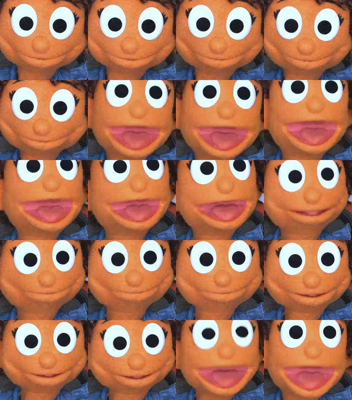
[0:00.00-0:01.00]
Well,
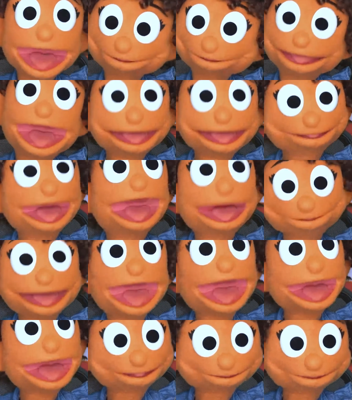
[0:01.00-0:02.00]
you get the
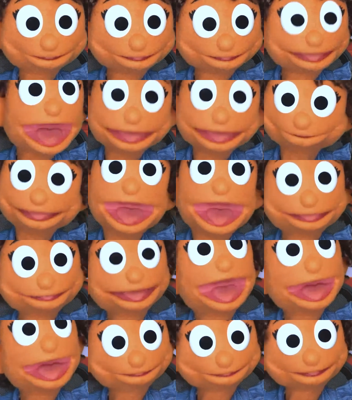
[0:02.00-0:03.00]
point. It has to
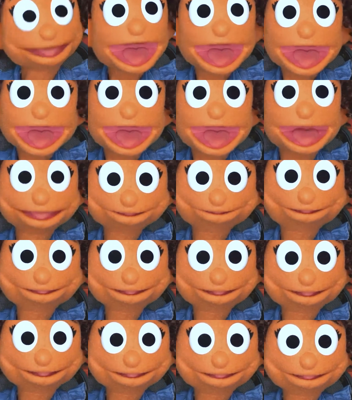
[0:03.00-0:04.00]
be great.
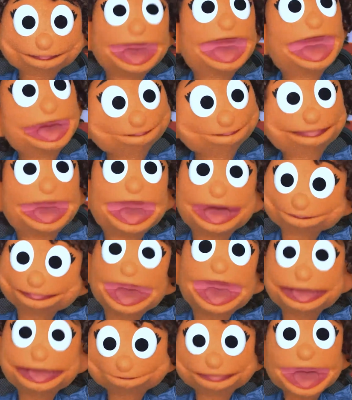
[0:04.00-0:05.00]
Will you
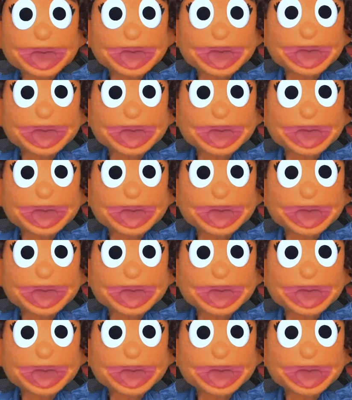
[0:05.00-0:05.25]
help me?